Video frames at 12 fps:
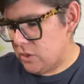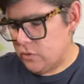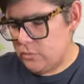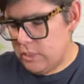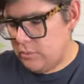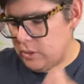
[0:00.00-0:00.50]

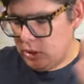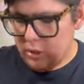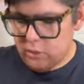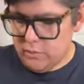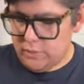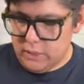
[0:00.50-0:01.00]
just for me, but
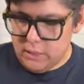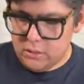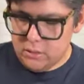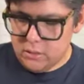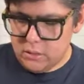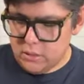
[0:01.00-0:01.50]

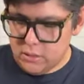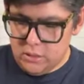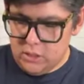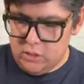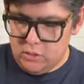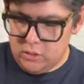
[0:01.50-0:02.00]

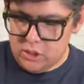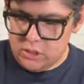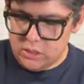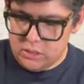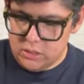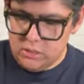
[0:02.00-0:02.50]

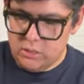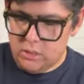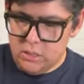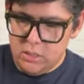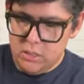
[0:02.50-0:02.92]
it's just,